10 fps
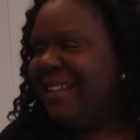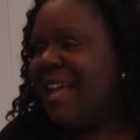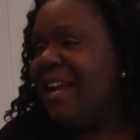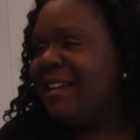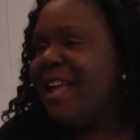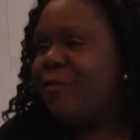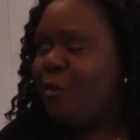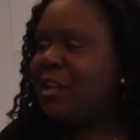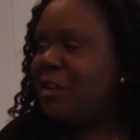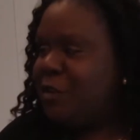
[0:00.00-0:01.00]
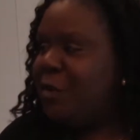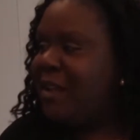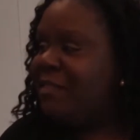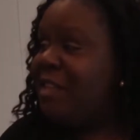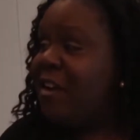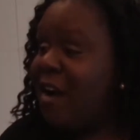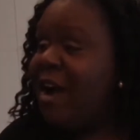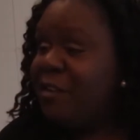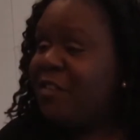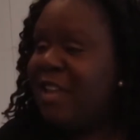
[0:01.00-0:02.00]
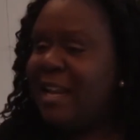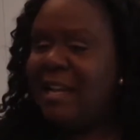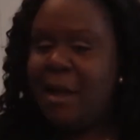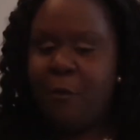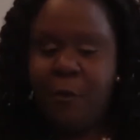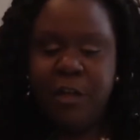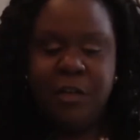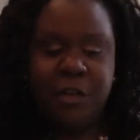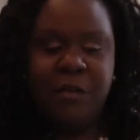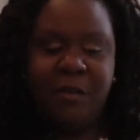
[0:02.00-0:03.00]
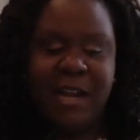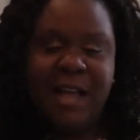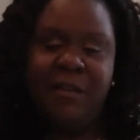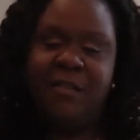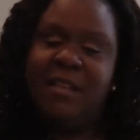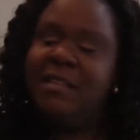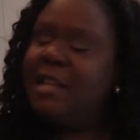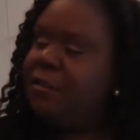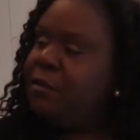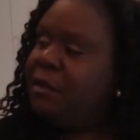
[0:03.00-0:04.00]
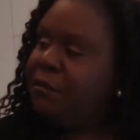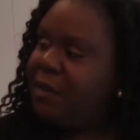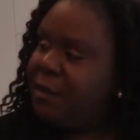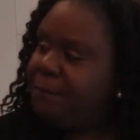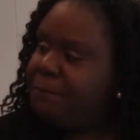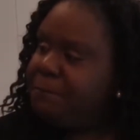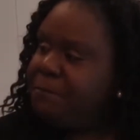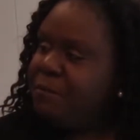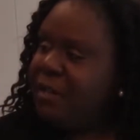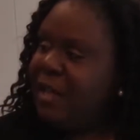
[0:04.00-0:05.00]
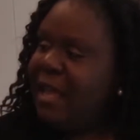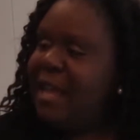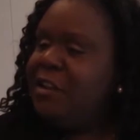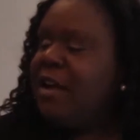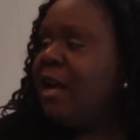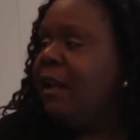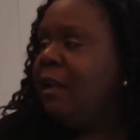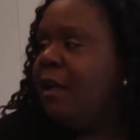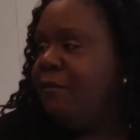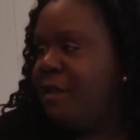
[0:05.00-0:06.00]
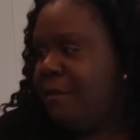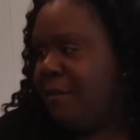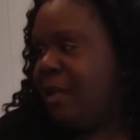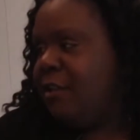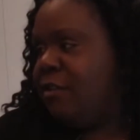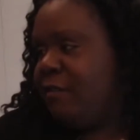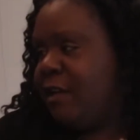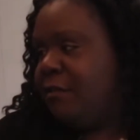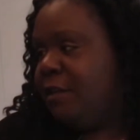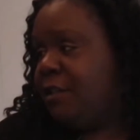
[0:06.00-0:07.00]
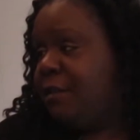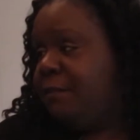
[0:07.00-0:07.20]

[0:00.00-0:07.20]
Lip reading: that that's what they're doing. They're understanding that what you're doing right now doesn't necessarily fit. And you got to love them into the right direction.